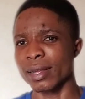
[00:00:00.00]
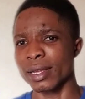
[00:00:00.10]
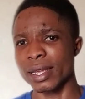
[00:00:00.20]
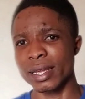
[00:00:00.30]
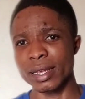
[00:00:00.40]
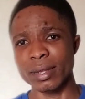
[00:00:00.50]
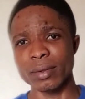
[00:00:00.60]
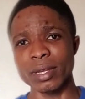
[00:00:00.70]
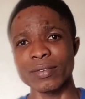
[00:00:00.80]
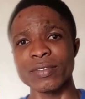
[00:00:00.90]

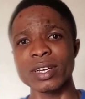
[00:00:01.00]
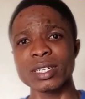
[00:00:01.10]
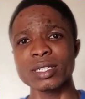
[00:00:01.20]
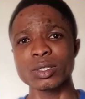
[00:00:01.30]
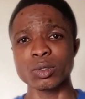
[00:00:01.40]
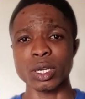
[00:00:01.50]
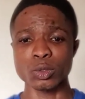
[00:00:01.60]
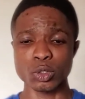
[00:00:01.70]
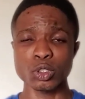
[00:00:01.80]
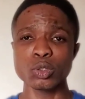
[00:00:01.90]
you
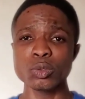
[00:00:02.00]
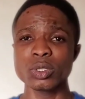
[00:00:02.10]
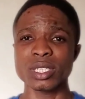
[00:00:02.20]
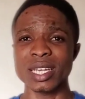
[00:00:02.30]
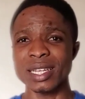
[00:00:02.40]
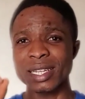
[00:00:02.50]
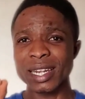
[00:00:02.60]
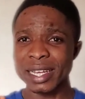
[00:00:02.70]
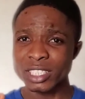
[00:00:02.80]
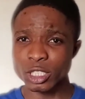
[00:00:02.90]
choose a
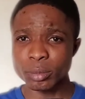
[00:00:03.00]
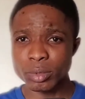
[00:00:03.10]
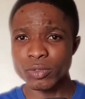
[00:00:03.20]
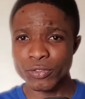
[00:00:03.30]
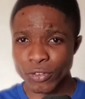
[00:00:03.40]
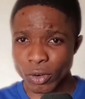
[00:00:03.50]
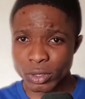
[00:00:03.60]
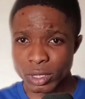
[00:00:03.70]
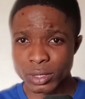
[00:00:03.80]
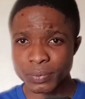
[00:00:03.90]
legible
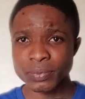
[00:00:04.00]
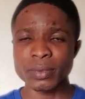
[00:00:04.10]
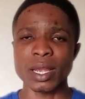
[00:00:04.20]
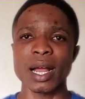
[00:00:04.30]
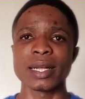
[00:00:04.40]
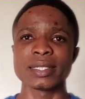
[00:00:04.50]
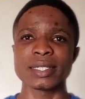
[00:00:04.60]
font and